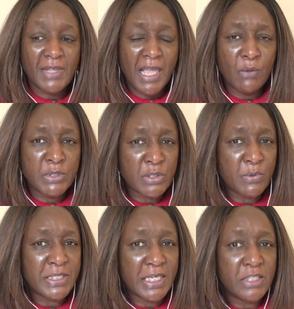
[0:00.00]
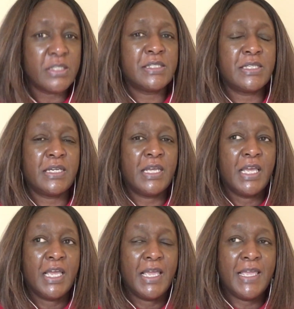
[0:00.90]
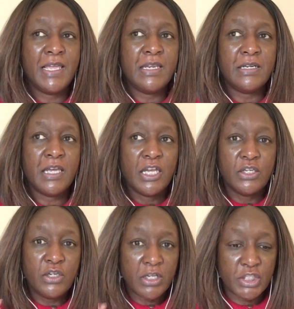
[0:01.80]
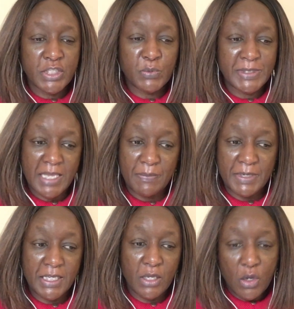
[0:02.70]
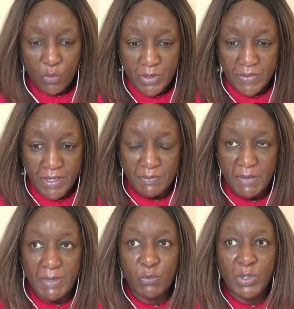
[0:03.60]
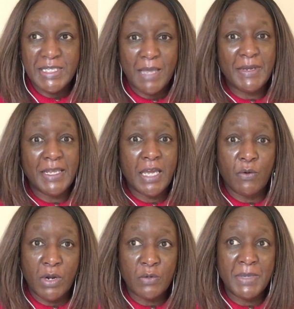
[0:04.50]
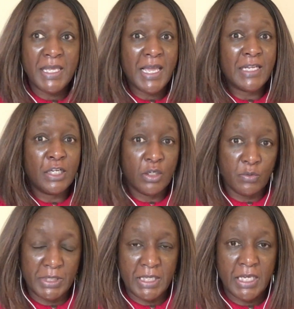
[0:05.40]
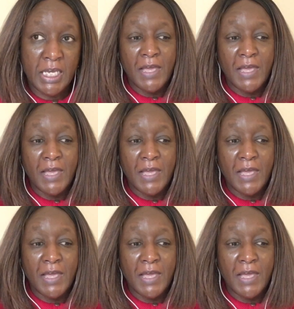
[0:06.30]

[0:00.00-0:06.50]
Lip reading: I was always interested in not just what's happening within me, but what's happening around me and globally.